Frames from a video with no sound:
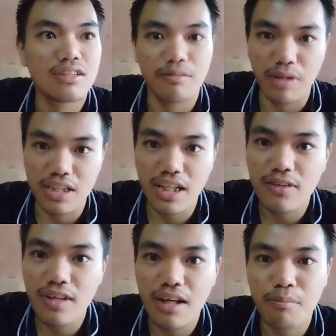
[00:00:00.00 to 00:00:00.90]

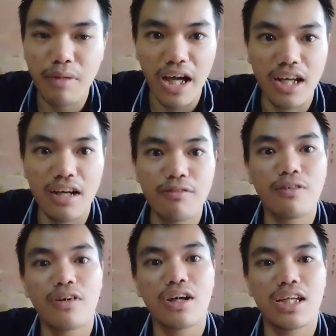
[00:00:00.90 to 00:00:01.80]
particular pattern
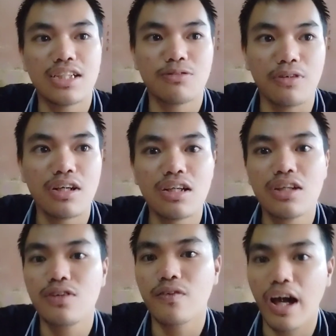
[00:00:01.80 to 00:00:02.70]
for each word,
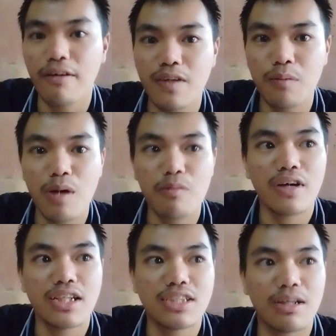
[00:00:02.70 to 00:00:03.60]
you have to
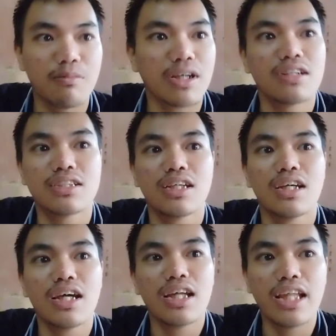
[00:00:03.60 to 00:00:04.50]
memorize them because
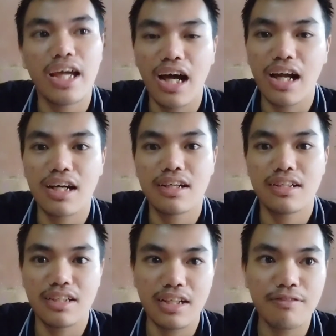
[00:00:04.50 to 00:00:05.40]
they are
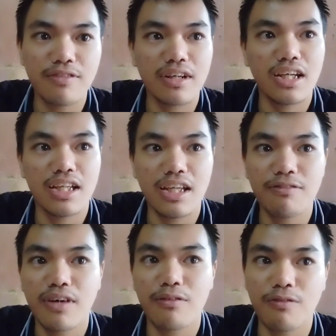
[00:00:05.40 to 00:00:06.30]

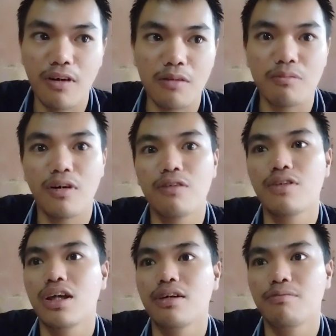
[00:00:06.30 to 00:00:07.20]
different form of
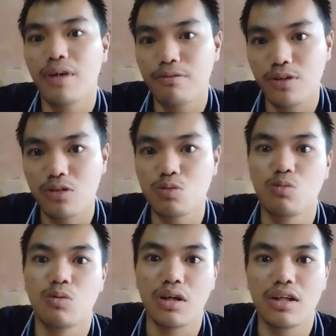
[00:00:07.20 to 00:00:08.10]
the previous
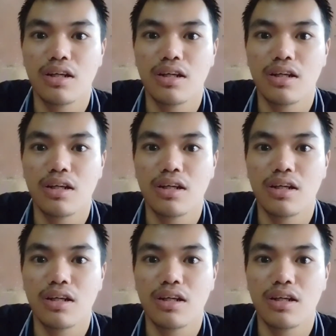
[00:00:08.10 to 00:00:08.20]
word.